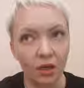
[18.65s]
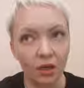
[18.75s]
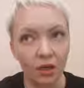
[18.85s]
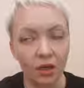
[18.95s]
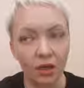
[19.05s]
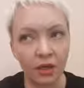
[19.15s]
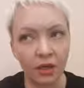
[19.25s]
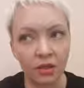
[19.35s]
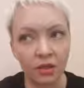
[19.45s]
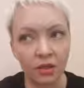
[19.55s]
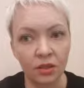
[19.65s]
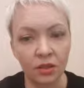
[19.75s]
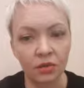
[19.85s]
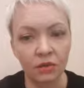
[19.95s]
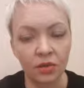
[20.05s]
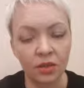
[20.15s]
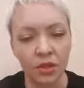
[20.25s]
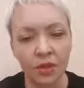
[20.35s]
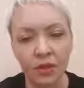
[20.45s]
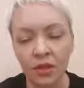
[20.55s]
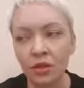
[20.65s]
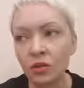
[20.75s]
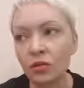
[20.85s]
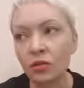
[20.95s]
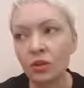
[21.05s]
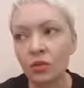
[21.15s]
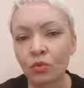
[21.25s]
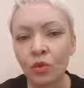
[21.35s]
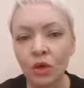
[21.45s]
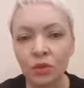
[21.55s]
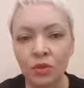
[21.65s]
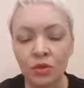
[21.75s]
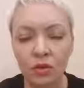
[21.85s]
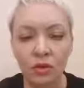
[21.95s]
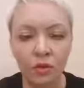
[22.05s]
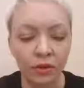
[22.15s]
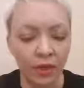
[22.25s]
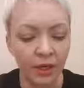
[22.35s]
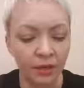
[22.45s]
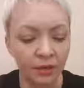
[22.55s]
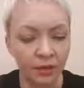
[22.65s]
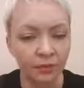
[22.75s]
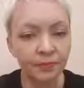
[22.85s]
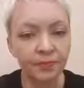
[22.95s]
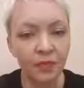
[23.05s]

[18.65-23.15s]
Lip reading: And at first I think you need to work with your own character,